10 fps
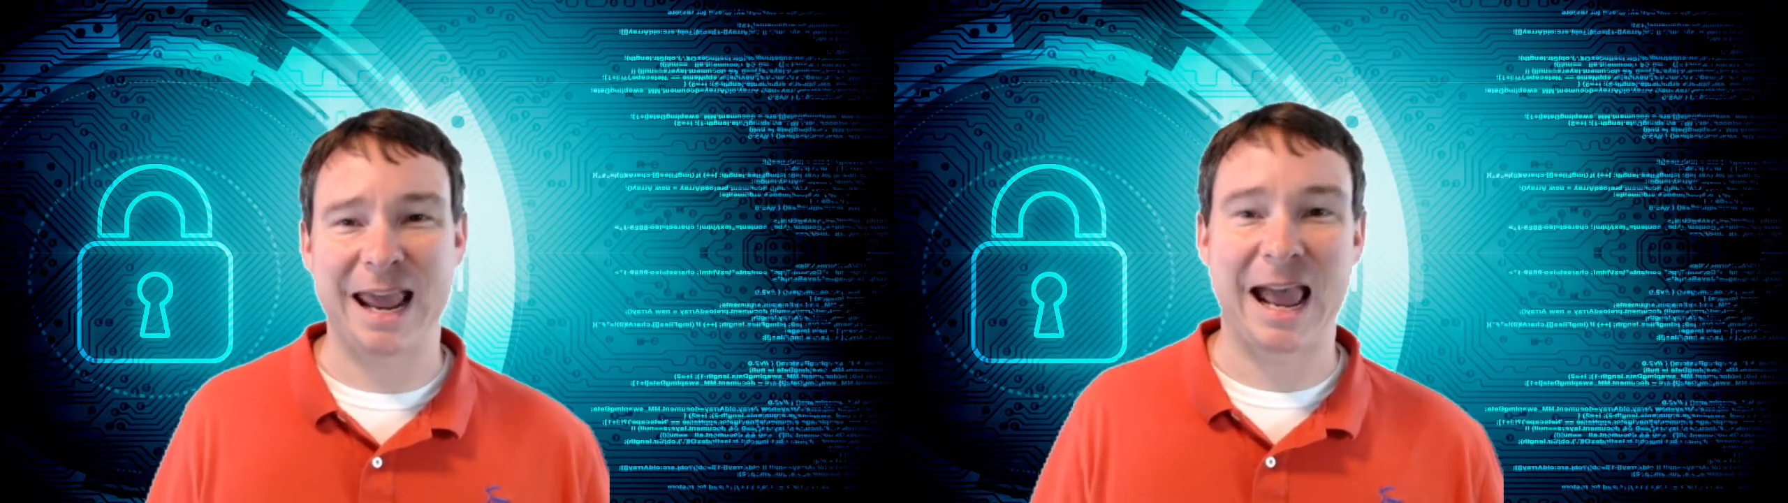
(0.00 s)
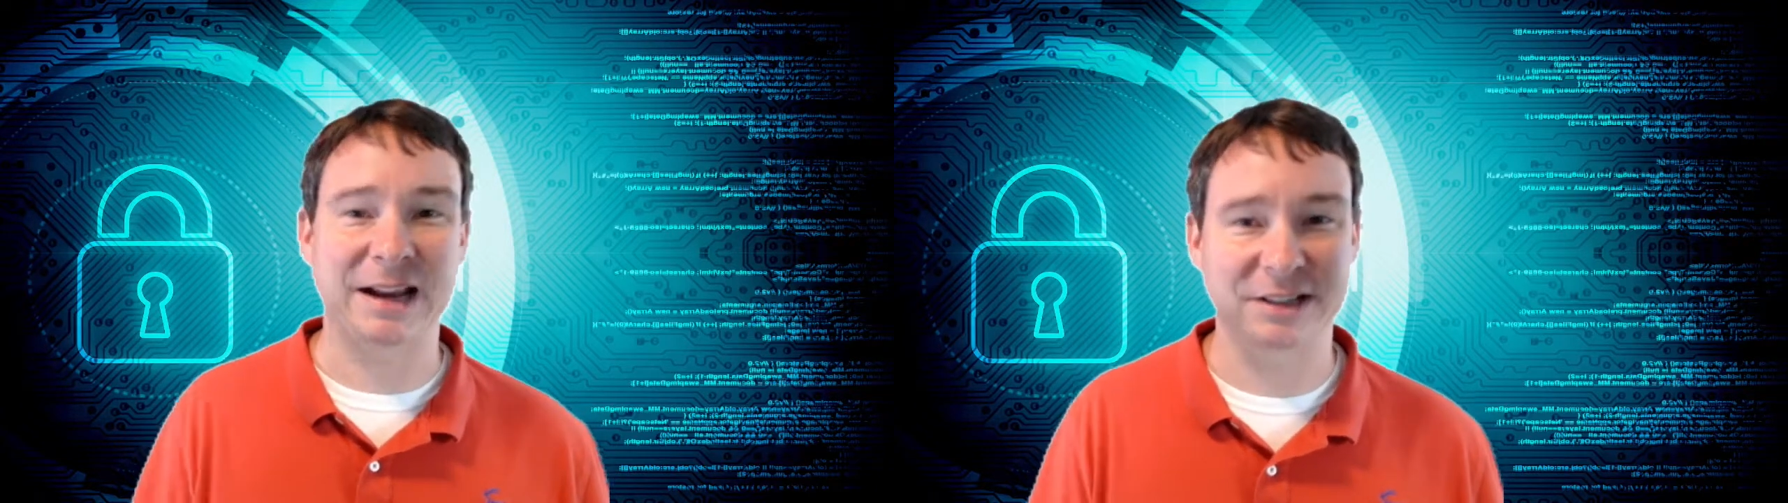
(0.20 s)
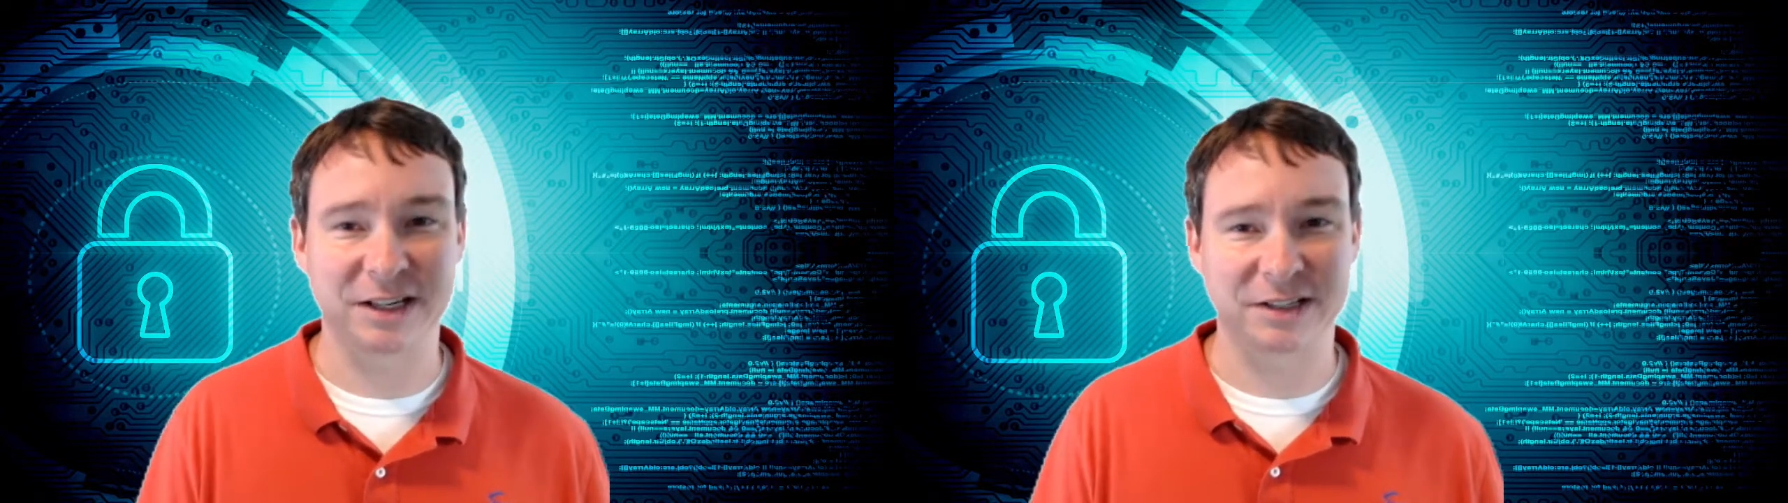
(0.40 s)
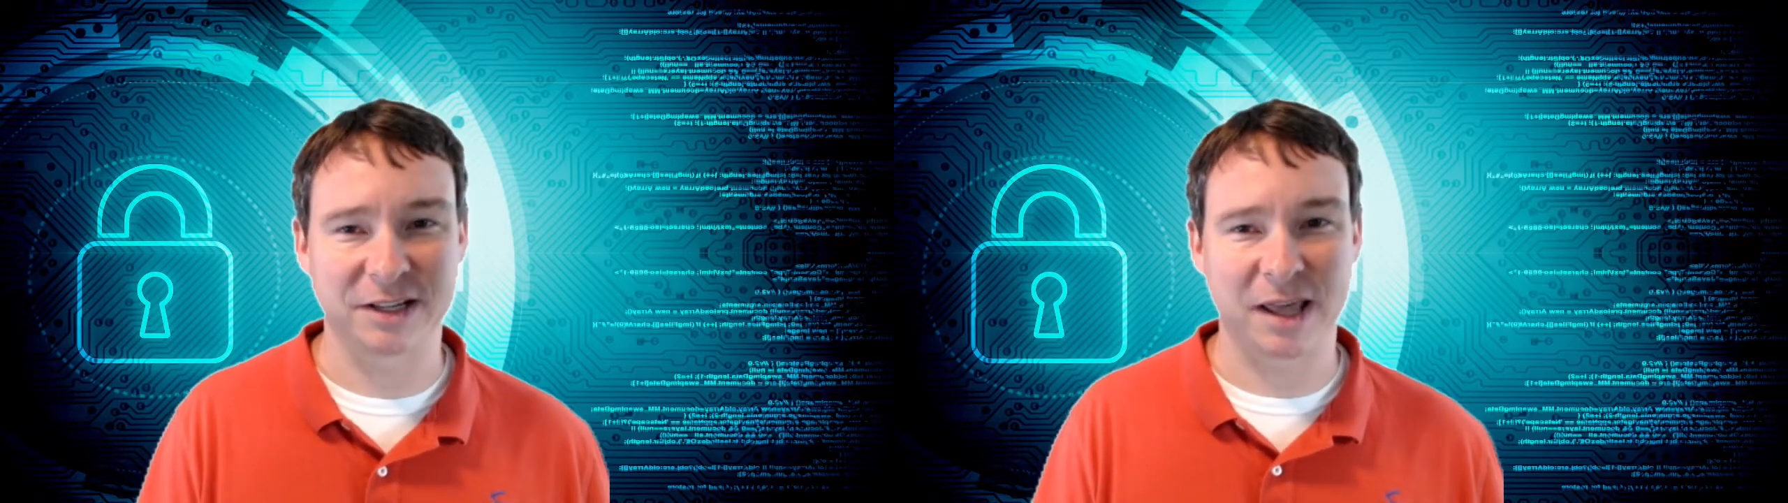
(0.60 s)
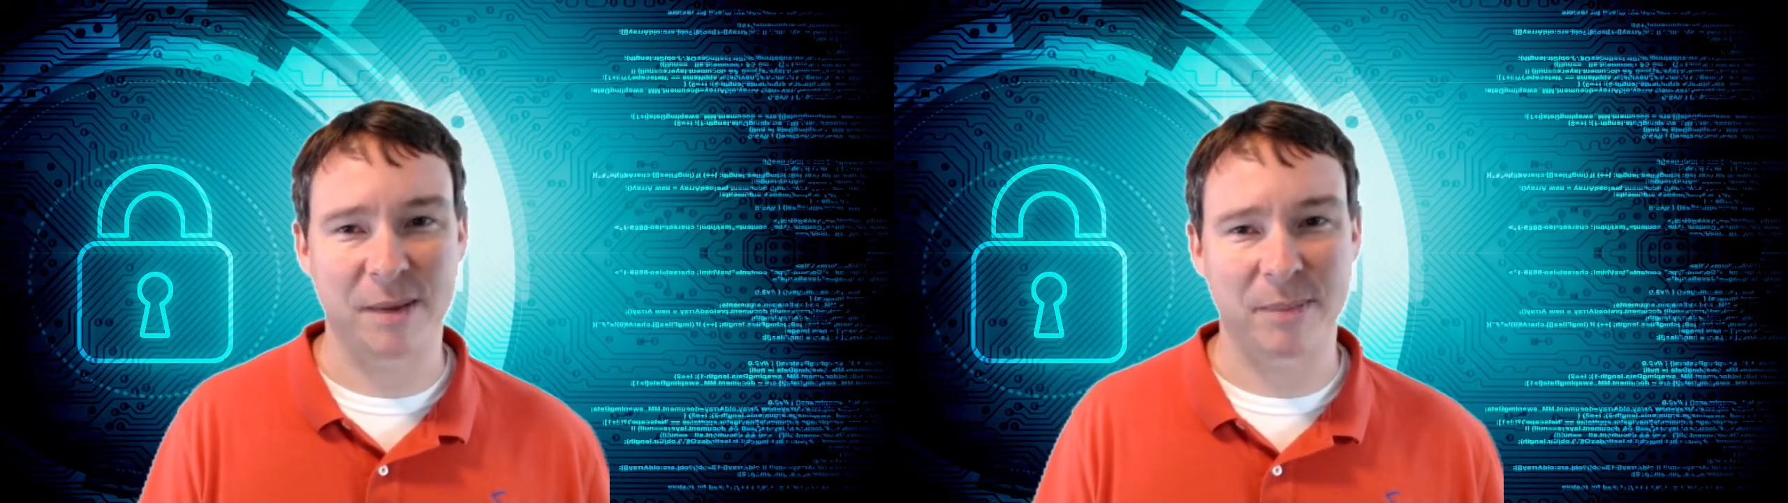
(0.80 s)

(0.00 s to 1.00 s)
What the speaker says: access to that